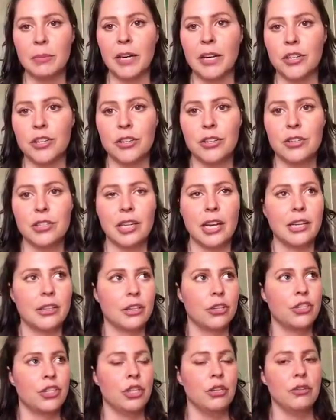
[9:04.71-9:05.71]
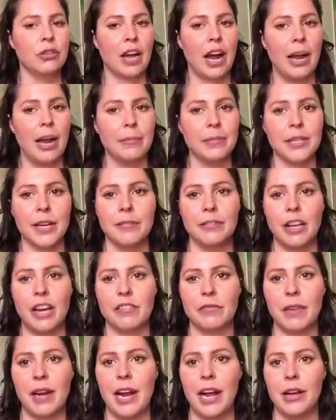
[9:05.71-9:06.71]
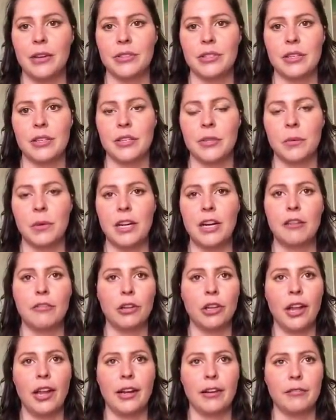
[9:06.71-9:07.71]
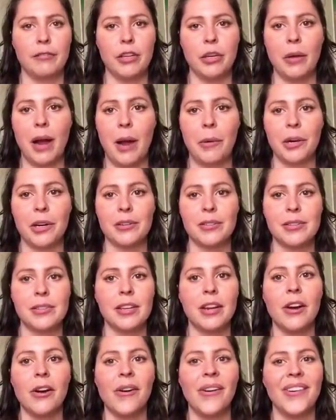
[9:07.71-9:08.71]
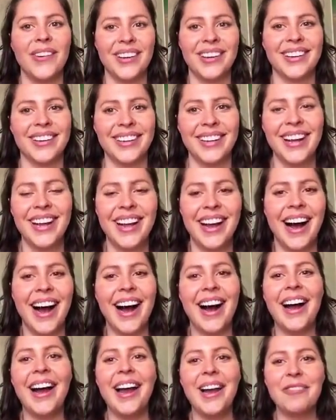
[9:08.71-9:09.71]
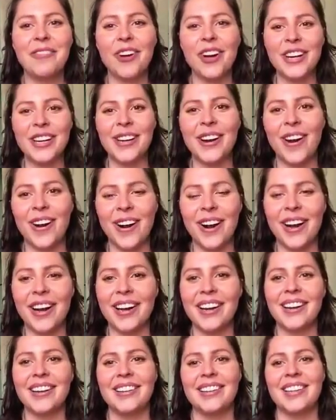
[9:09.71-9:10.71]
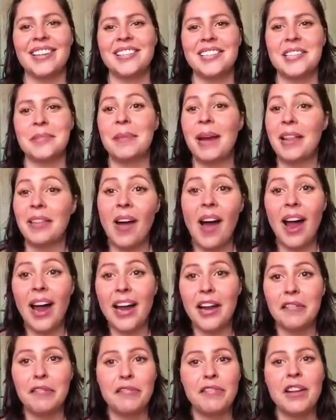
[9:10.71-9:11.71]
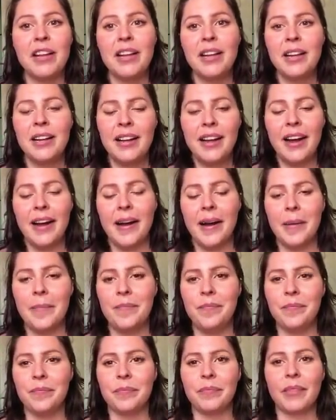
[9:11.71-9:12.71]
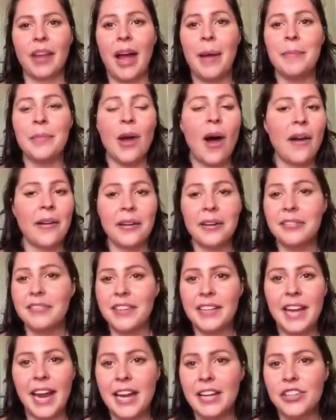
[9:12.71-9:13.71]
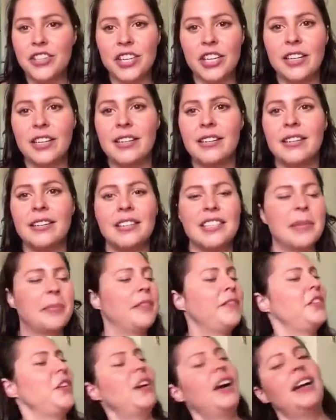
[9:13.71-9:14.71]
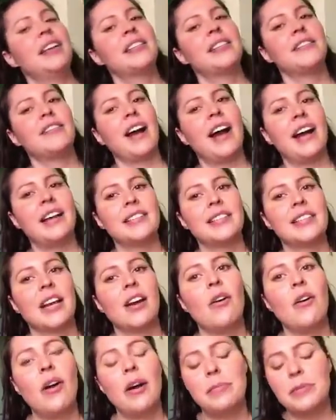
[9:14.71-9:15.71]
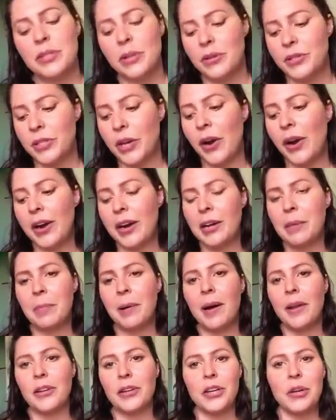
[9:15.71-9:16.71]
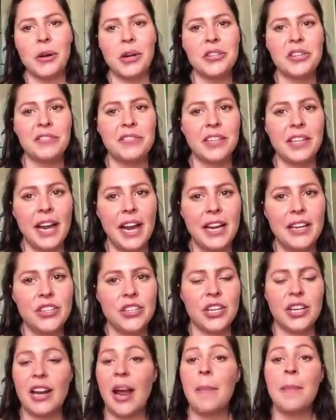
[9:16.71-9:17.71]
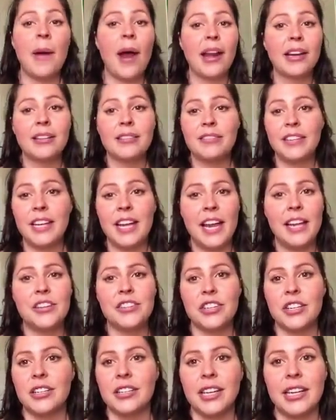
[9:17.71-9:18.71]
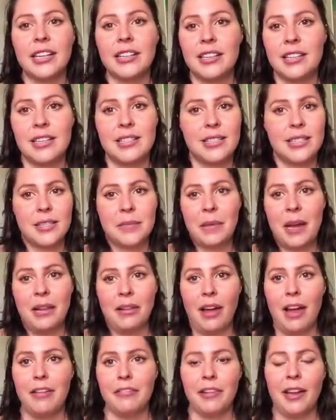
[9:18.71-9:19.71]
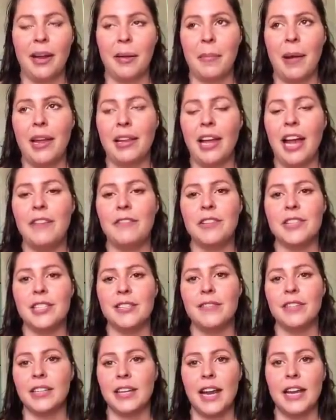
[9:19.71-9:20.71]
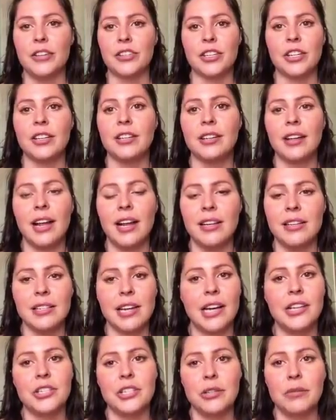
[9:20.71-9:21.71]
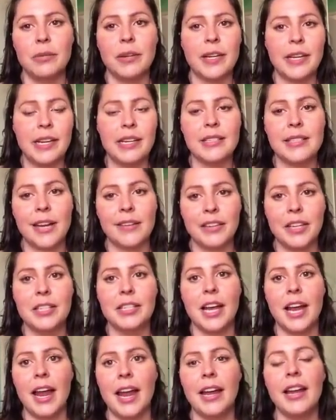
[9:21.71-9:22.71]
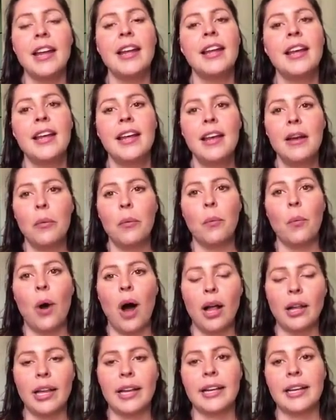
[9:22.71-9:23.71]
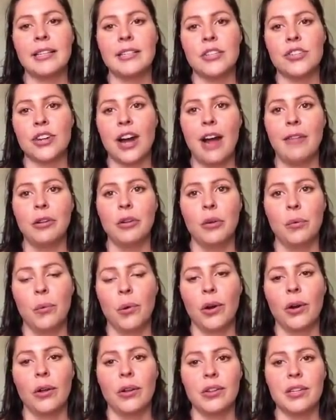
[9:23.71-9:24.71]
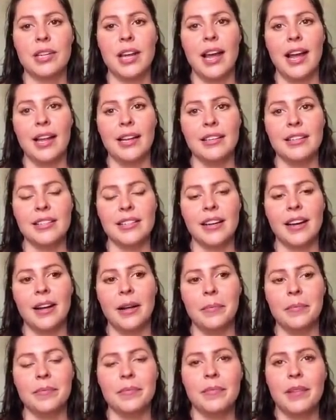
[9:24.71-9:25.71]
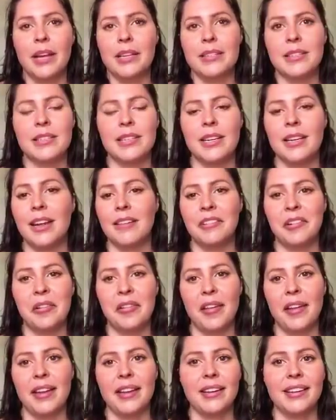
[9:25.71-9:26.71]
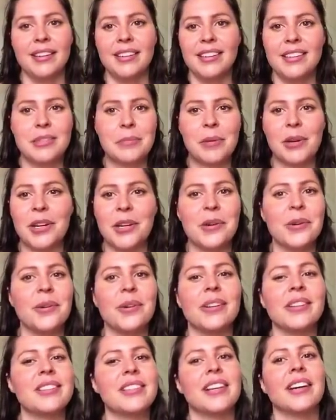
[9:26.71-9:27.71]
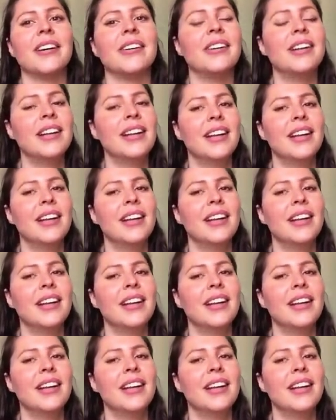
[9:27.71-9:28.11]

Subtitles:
pictures like the 2 times I've left my house this week for like a few hours. So I am working hard. This is my life. I'm not on a vacation. Some of you guys have asked like, oh, I'm so sorry to bother you on your vacation. I'm not on a vacation. Like this is my life. Like my life is a vacation, and I do readings every day while I get to travel the world and see everything, and it's pretty cool. So